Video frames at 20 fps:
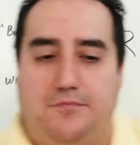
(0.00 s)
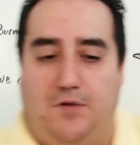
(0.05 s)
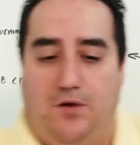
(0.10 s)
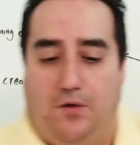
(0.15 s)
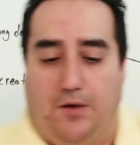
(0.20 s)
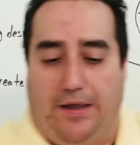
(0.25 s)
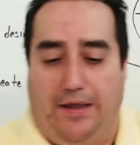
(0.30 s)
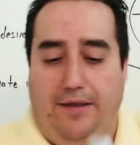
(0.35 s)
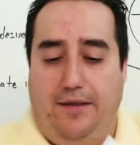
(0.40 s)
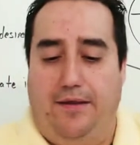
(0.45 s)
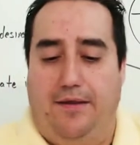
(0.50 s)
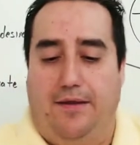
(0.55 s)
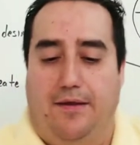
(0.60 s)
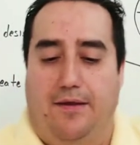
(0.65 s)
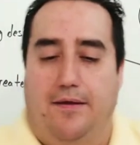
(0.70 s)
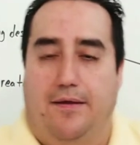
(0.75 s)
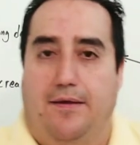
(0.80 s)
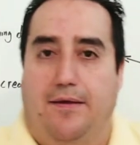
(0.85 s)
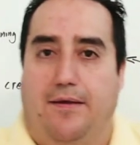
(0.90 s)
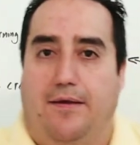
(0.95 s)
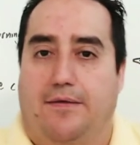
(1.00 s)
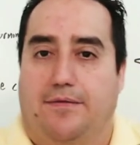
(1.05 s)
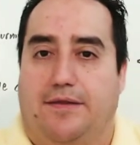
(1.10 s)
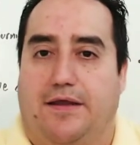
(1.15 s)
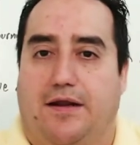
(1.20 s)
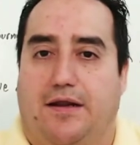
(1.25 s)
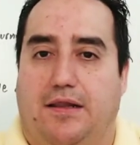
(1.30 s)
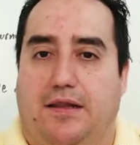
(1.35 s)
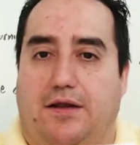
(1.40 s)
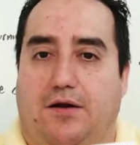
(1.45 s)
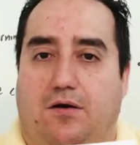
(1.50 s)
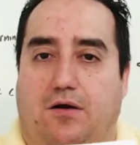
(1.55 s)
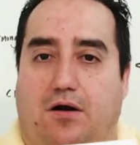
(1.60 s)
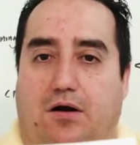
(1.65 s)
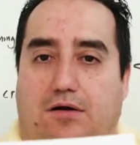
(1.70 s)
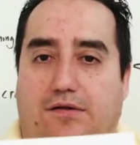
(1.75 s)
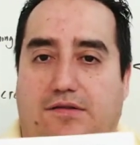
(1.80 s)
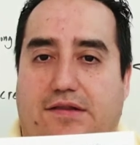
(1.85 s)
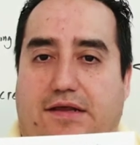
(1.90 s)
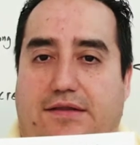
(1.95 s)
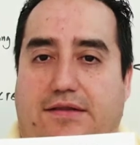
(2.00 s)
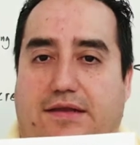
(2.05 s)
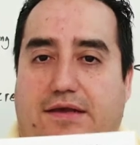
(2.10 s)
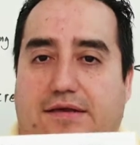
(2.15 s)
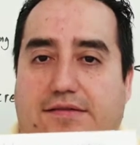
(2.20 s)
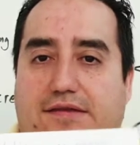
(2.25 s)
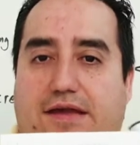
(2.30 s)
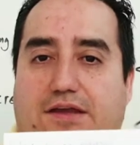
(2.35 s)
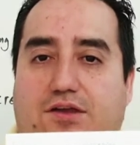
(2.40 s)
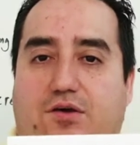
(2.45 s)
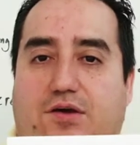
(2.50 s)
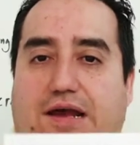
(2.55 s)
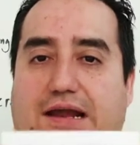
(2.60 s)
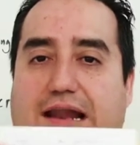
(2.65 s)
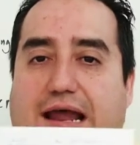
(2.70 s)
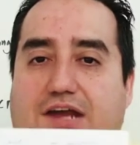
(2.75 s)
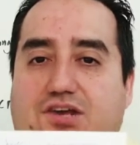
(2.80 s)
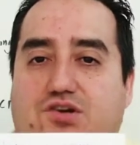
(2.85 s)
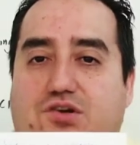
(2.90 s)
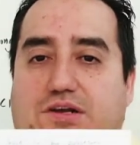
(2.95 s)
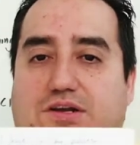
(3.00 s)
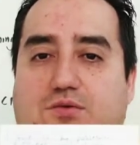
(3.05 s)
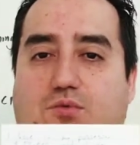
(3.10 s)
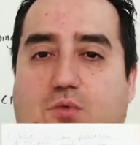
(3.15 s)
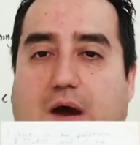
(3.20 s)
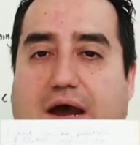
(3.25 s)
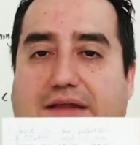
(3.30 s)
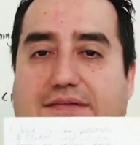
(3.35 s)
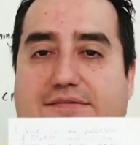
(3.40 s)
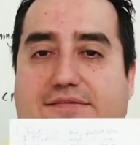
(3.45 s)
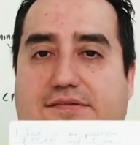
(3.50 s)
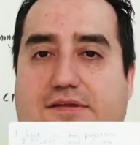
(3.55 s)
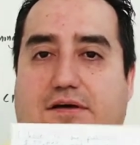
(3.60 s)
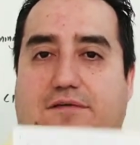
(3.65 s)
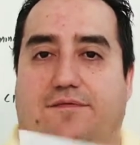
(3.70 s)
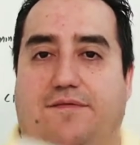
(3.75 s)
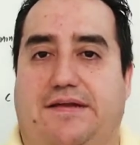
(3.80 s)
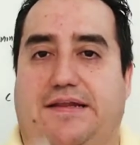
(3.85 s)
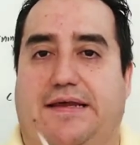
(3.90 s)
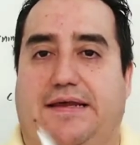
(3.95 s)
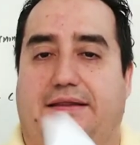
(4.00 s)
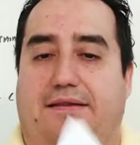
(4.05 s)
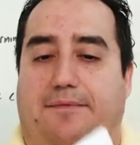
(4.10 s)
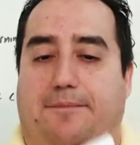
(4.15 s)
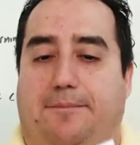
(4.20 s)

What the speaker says: Okay? They're little cards like this and you can actually write stuff in it.